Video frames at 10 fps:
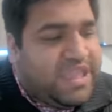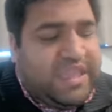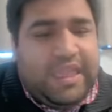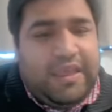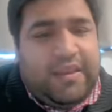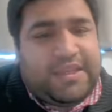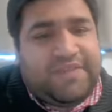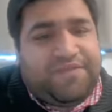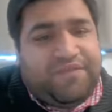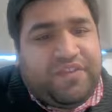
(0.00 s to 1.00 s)
there are
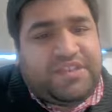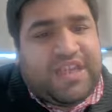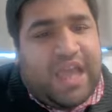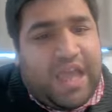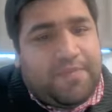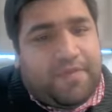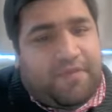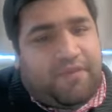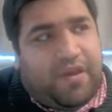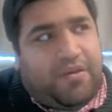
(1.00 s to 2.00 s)
different types
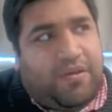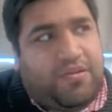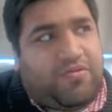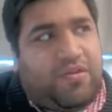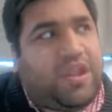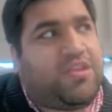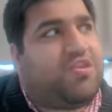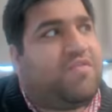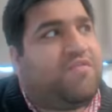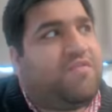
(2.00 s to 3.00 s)
of courage,
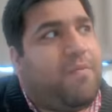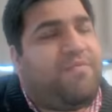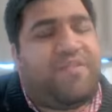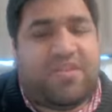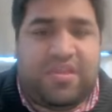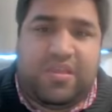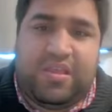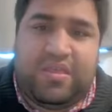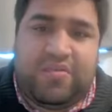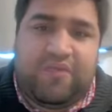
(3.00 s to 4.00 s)
ranging from
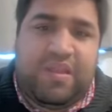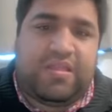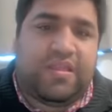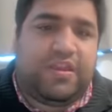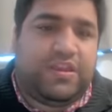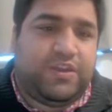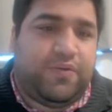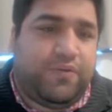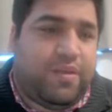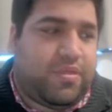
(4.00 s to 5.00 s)
physical strength and
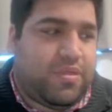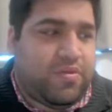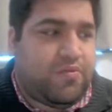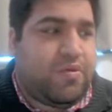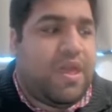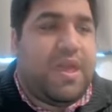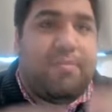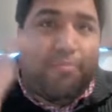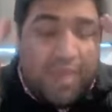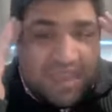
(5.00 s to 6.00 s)
endurance to
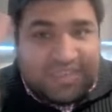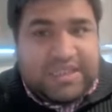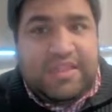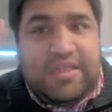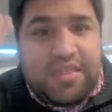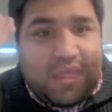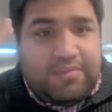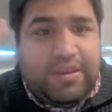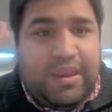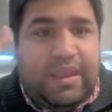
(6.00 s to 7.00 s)
mental
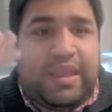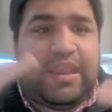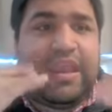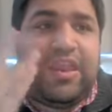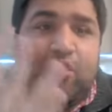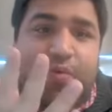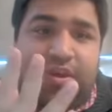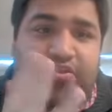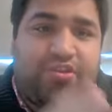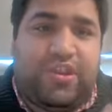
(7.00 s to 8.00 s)
stamina and
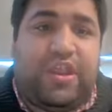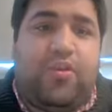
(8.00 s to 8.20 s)
innovation.